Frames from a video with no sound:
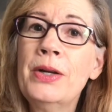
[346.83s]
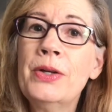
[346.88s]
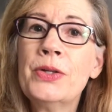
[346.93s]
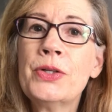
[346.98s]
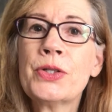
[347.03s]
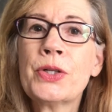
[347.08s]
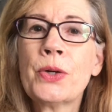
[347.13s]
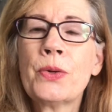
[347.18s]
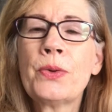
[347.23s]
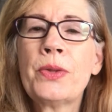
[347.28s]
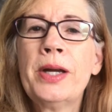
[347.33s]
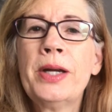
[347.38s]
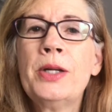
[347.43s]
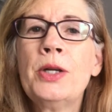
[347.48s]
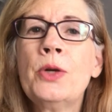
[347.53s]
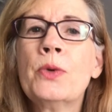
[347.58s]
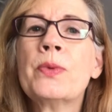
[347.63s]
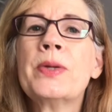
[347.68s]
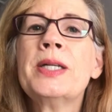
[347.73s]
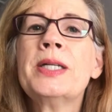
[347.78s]
so that
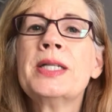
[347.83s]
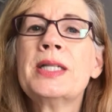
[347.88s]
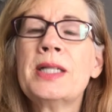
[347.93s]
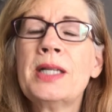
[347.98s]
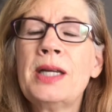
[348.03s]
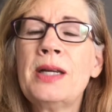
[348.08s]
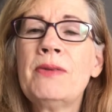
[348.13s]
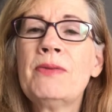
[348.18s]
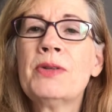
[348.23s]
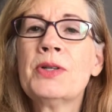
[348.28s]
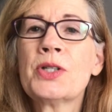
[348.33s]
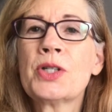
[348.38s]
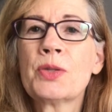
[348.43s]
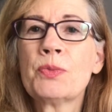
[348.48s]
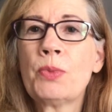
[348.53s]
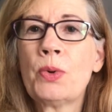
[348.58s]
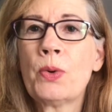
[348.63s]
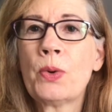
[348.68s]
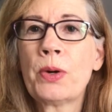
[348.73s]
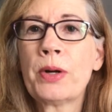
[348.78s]
you receive the
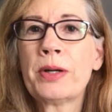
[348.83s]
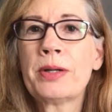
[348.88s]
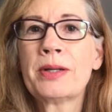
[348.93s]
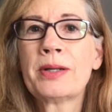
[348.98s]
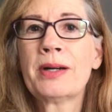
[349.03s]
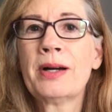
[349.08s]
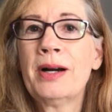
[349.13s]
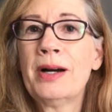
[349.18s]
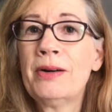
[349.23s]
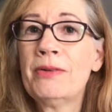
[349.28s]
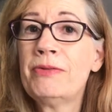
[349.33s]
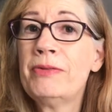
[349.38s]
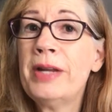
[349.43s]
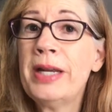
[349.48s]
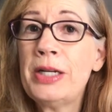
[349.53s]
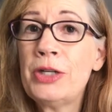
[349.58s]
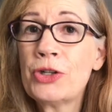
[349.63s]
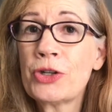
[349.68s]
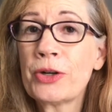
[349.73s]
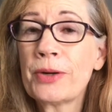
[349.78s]
support of
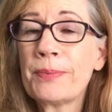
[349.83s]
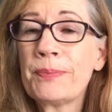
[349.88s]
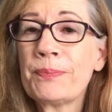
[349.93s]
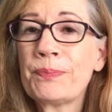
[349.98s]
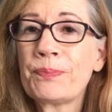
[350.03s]
nature.